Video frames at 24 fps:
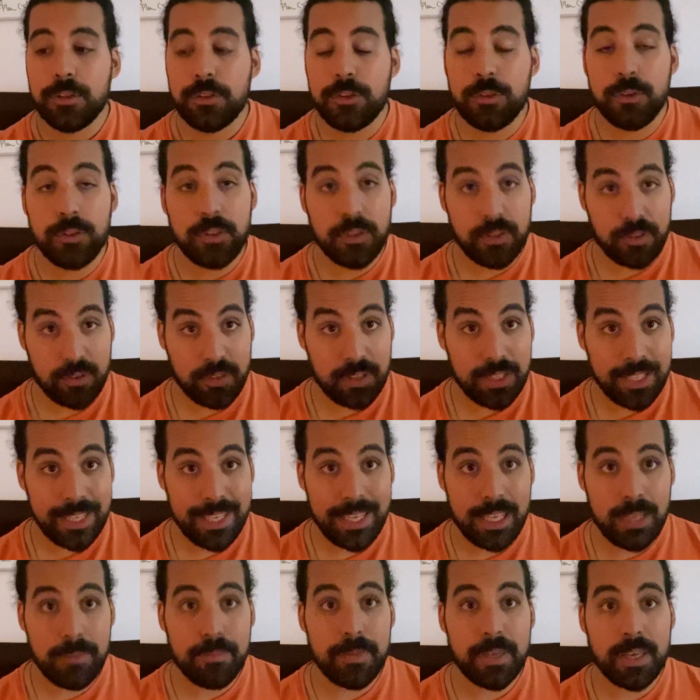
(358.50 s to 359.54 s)
to this
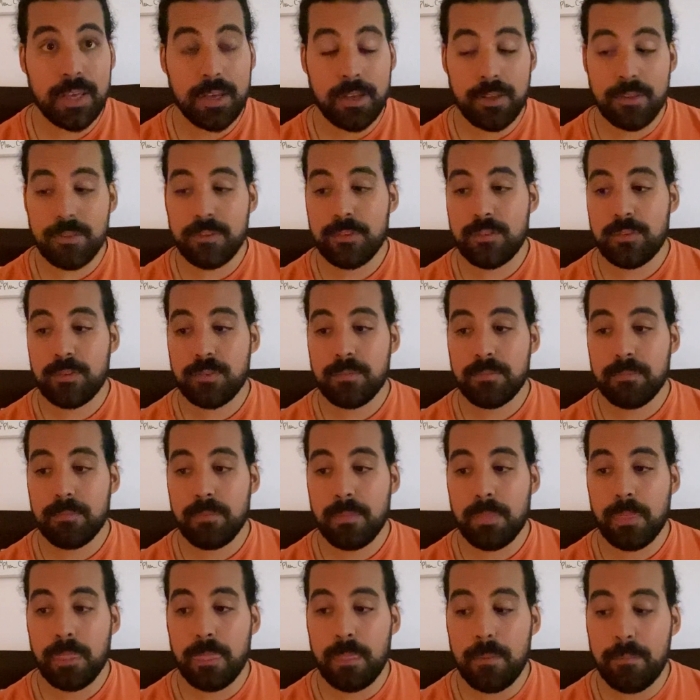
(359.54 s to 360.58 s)
league because
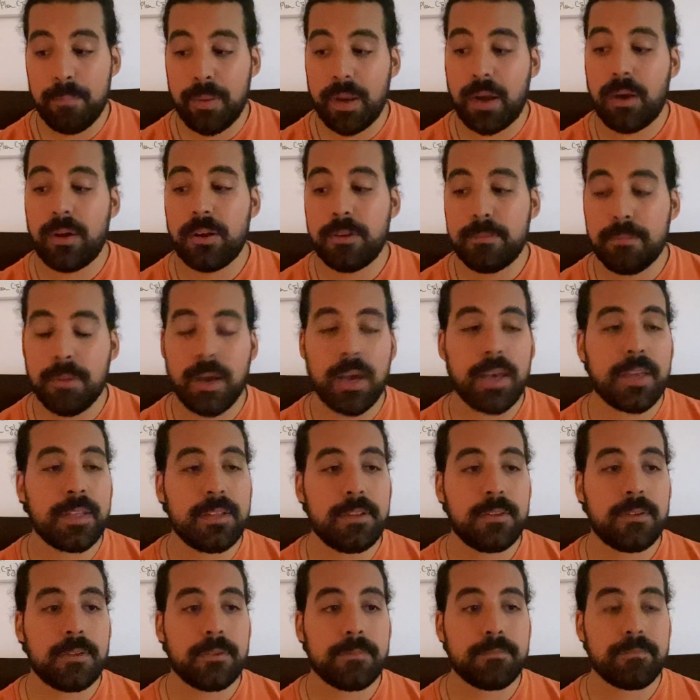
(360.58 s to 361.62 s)
bear in
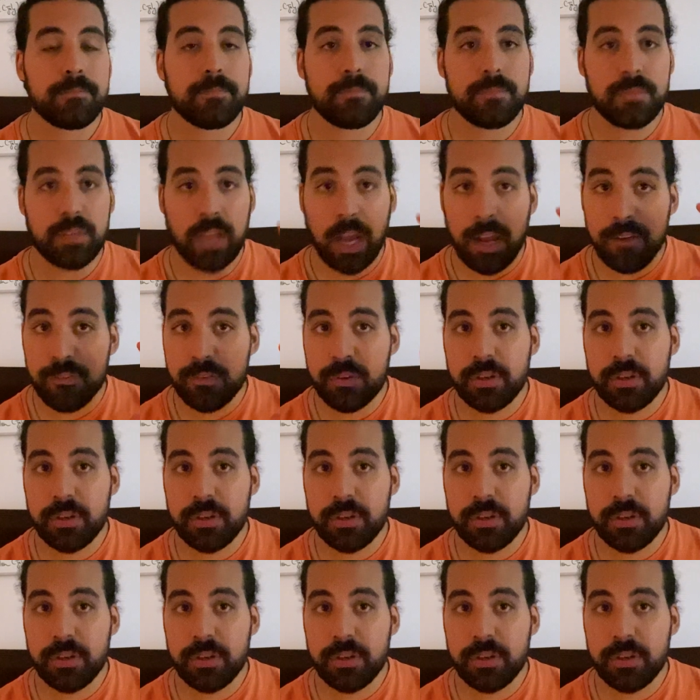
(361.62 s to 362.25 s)
mind I've